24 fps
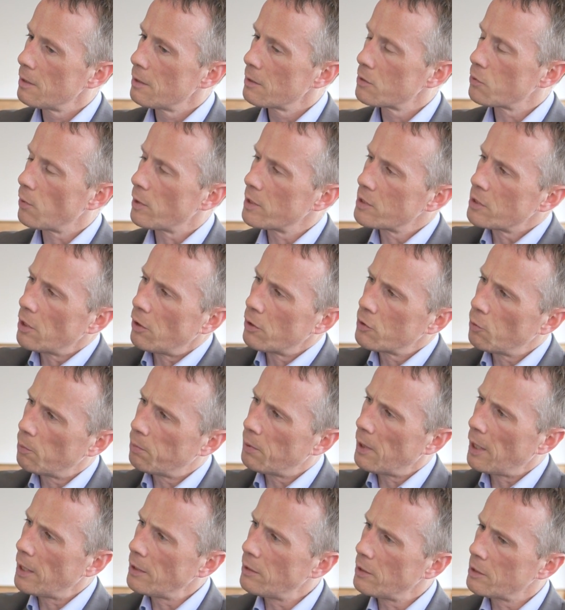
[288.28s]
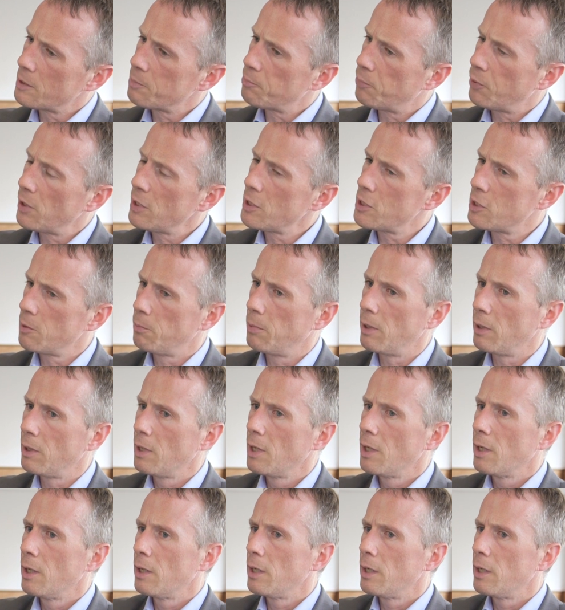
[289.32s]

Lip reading: So I started to apply this principle.